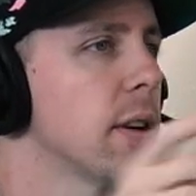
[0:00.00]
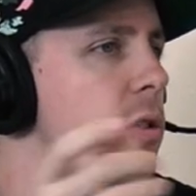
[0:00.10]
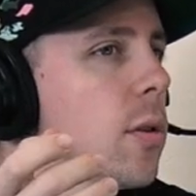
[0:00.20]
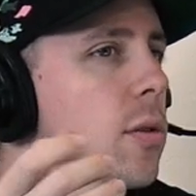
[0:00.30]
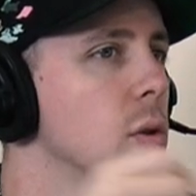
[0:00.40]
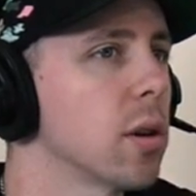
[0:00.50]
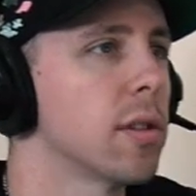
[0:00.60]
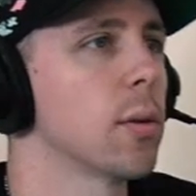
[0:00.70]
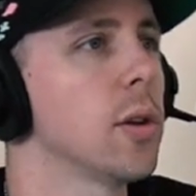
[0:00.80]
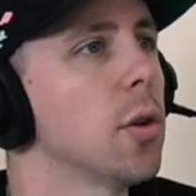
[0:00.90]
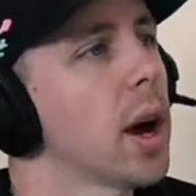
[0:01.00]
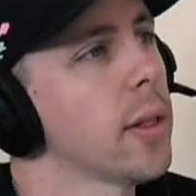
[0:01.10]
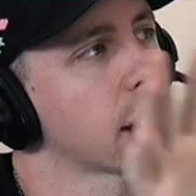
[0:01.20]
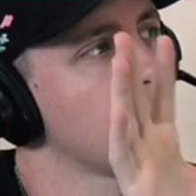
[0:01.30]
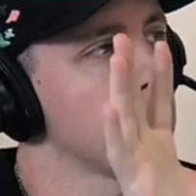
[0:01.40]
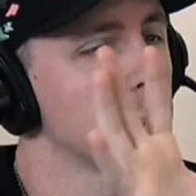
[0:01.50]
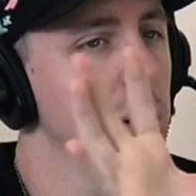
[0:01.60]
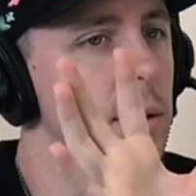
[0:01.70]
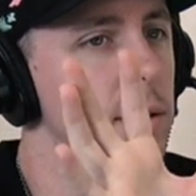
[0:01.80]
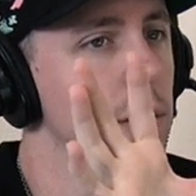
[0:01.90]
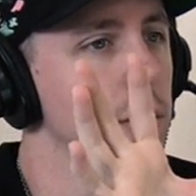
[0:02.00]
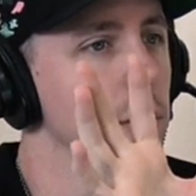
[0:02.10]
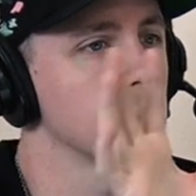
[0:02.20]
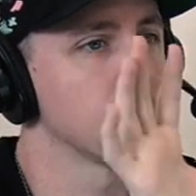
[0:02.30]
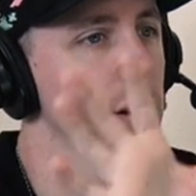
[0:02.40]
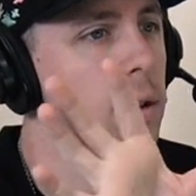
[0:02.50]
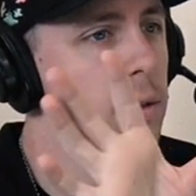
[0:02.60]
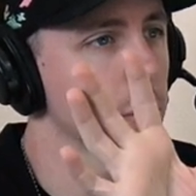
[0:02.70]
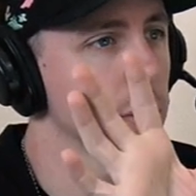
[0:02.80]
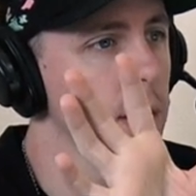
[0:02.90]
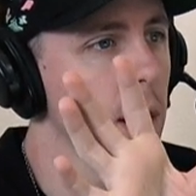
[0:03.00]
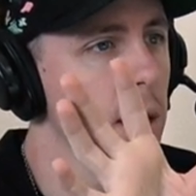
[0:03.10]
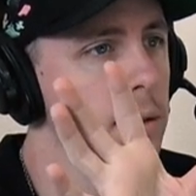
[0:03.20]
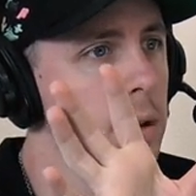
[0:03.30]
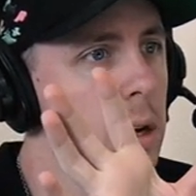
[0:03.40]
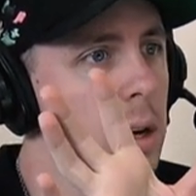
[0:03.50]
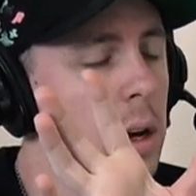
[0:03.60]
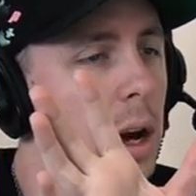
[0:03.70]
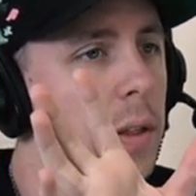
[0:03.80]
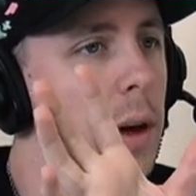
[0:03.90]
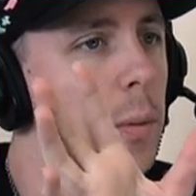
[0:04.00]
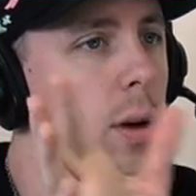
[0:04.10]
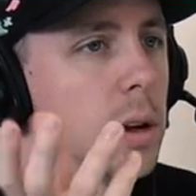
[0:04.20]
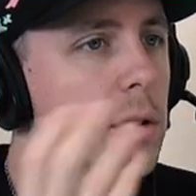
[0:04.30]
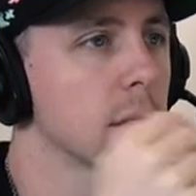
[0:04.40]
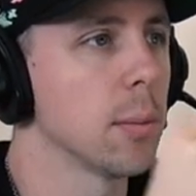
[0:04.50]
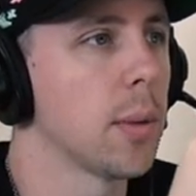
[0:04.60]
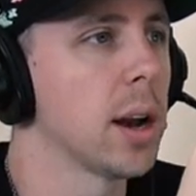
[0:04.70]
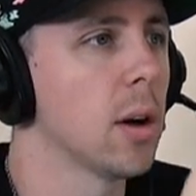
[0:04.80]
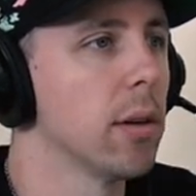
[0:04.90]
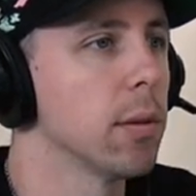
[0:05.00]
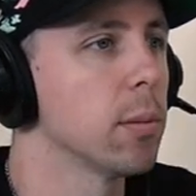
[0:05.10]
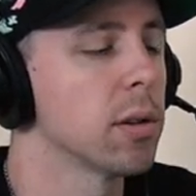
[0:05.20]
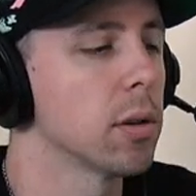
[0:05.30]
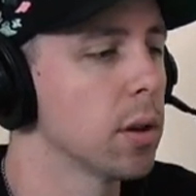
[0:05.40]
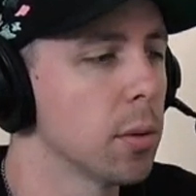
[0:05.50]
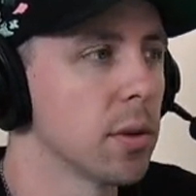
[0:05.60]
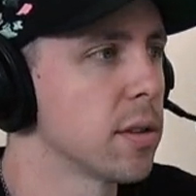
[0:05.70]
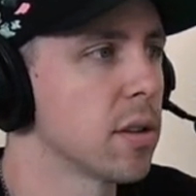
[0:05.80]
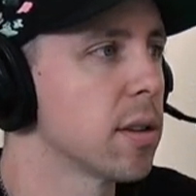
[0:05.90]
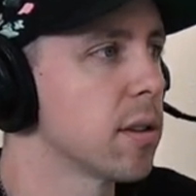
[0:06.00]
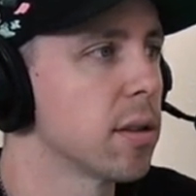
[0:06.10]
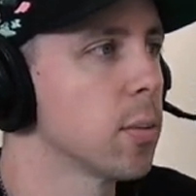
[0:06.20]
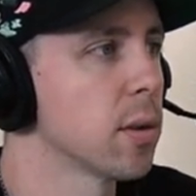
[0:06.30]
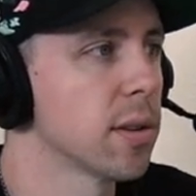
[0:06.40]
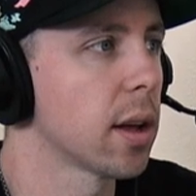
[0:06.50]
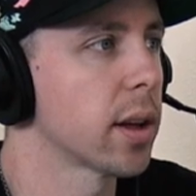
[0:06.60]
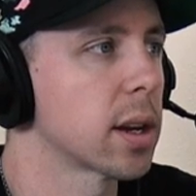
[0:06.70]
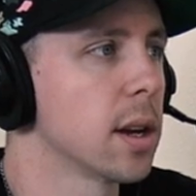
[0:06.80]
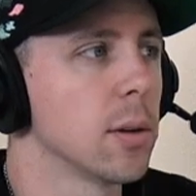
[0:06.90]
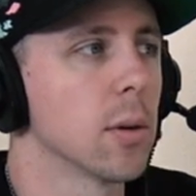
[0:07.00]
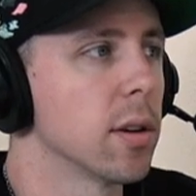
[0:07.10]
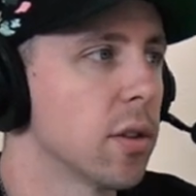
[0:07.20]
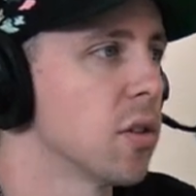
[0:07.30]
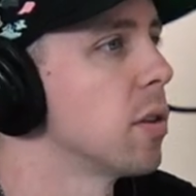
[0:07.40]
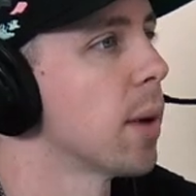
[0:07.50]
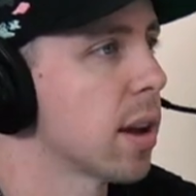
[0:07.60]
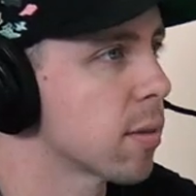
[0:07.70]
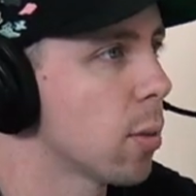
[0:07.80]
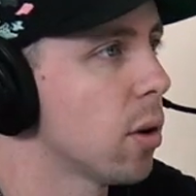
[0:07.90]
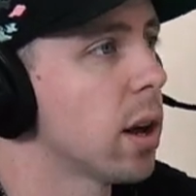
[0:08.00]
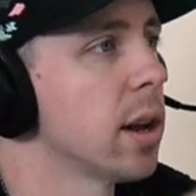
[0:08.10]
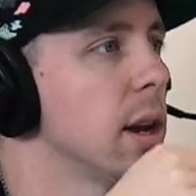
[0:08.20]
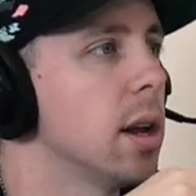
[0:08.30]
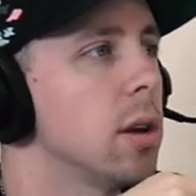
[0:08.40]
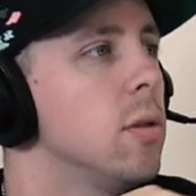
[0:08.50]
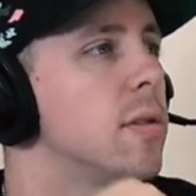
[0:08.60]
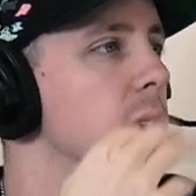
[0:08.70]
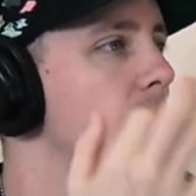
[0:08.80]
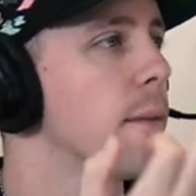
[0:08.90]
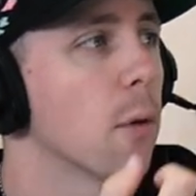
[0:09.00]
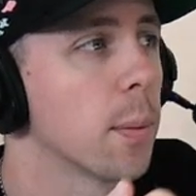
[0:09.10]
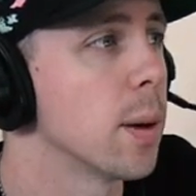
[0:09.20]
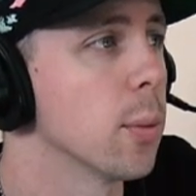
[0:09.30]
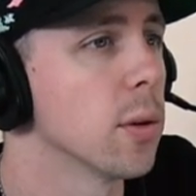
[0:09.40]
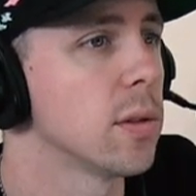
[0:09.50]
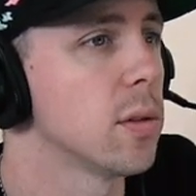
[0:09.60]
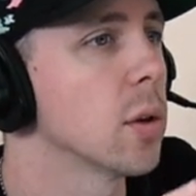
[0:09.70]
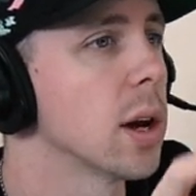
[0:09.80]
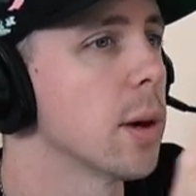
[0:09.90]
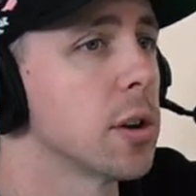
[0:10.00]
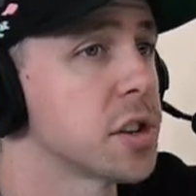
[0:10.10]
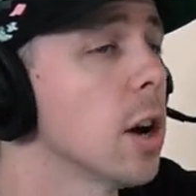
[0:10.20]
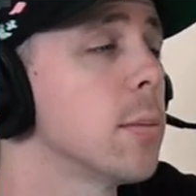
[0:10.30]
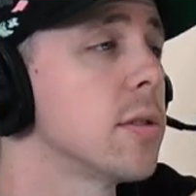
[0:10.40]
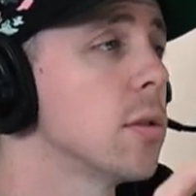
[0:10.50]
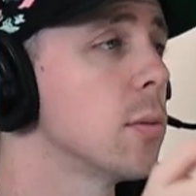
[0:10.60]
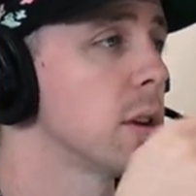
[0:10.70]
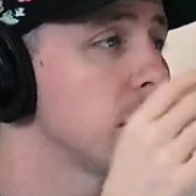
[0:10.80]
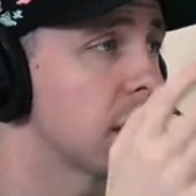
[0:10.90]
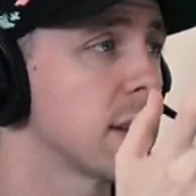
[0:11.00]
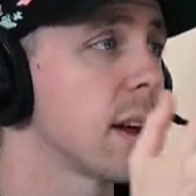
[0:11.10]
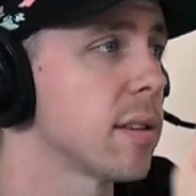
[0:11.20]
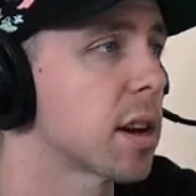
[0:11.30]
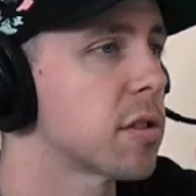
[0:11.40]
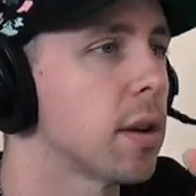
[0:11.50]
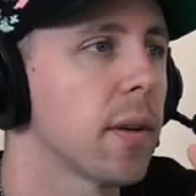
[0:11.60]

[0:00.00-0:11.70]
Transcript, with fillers: Eventually it was cool because you had like everybody's interviews in separate docs. Mm-hmm. And then we just combined all of them. So it was just as simple as that, like keyword searching basketball. And you see that four people do it, which helps you when you get to that section.